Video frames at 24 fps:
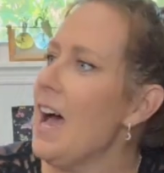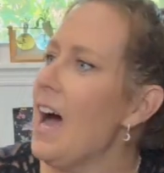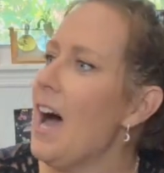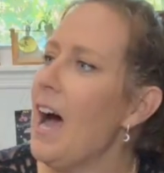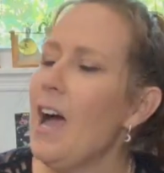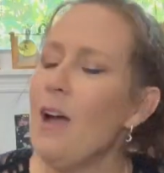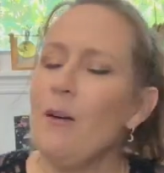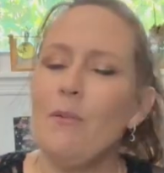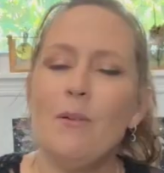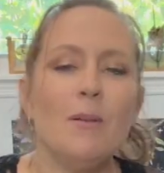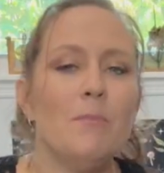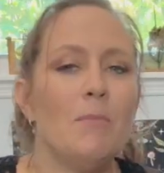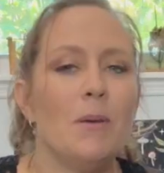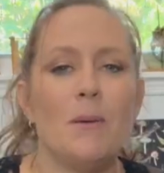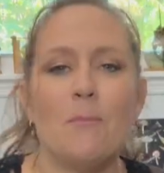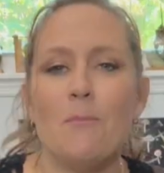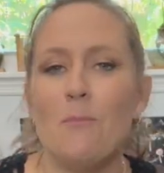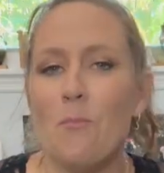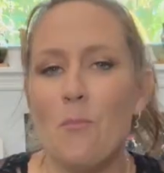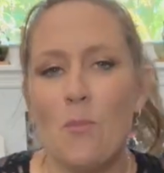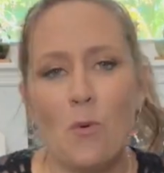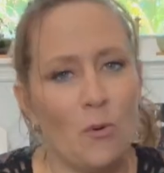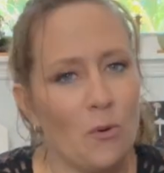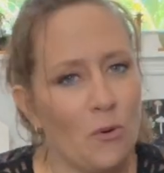I would be
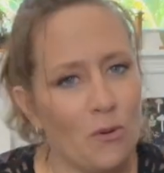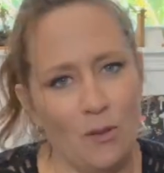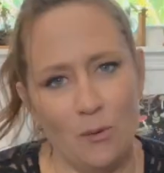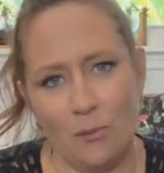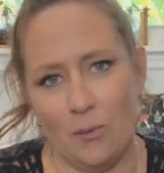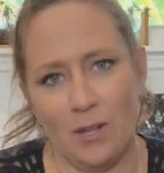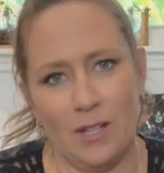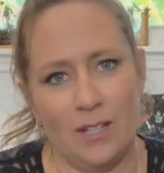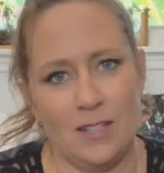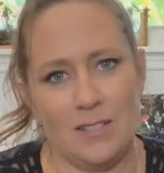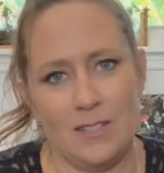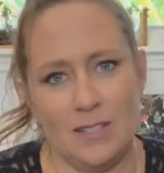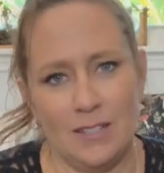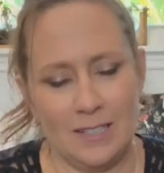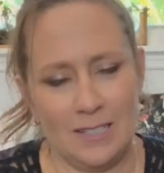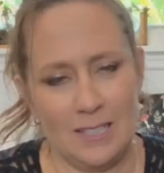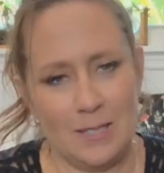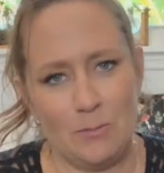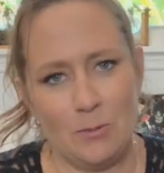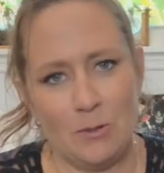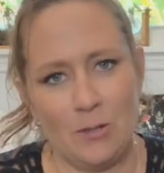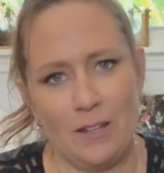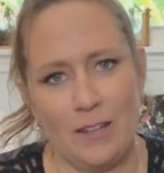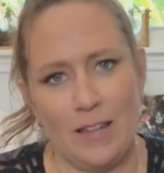more than willing to
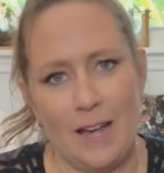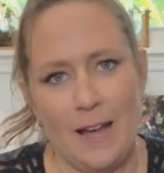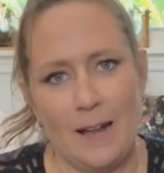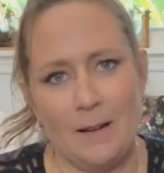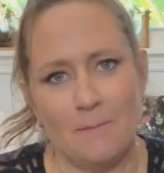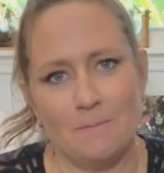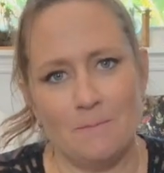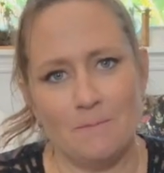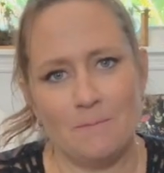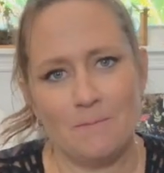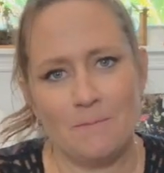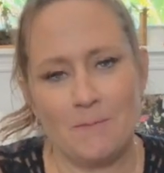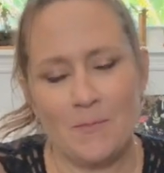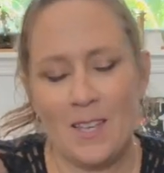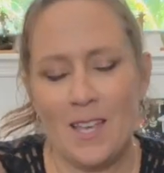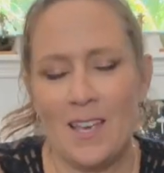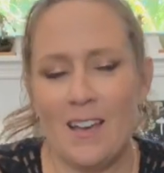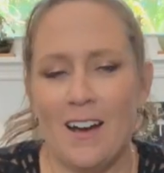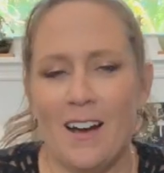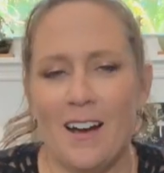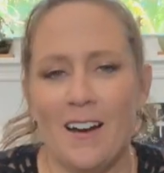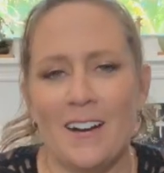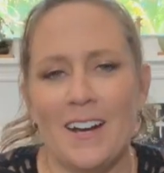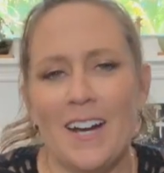explore that.
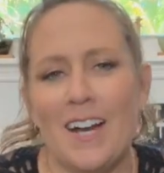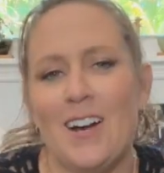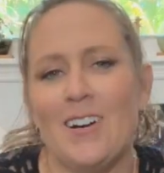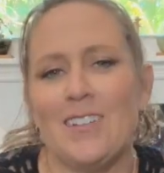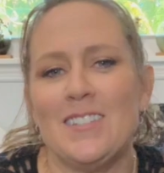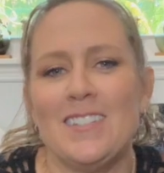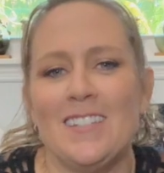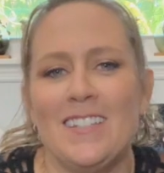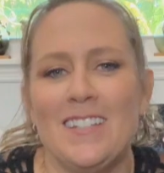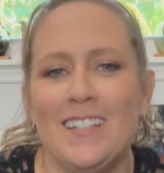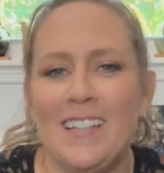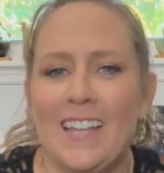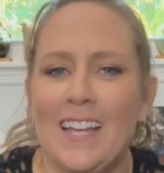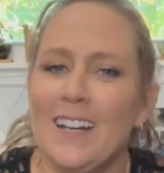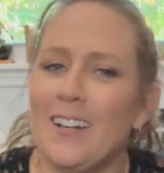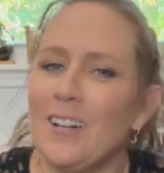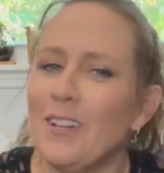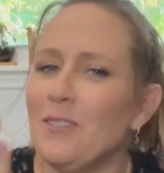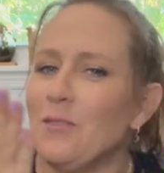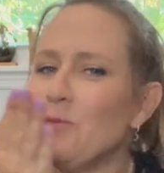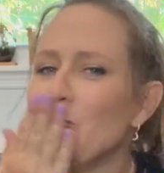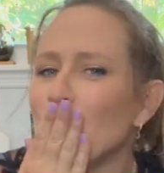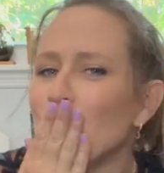All right, I'll see you later.